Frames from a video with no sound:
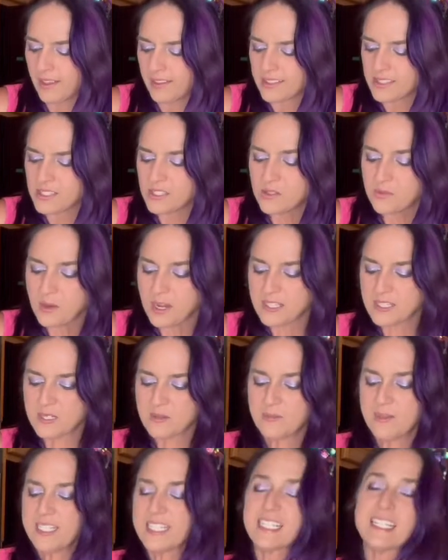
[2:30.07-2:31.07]
This
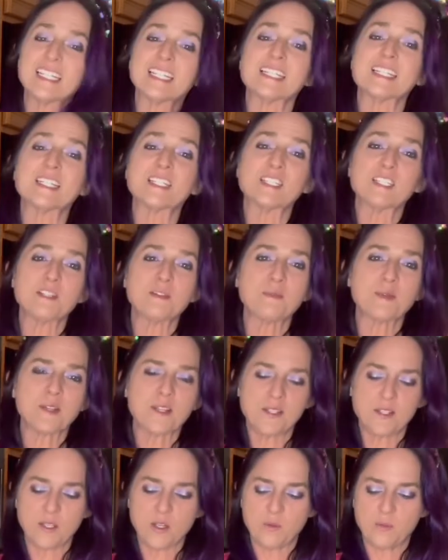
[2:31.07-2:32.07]
recipe is super,
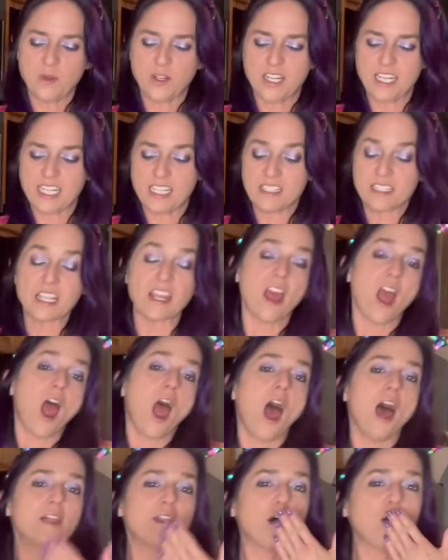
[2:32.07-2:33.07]
super easy.
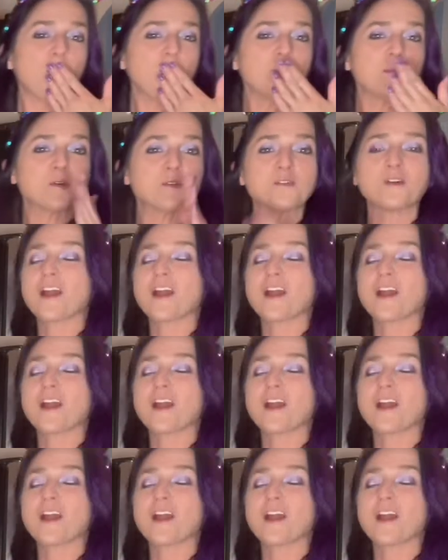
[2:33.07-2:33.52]
And oh, before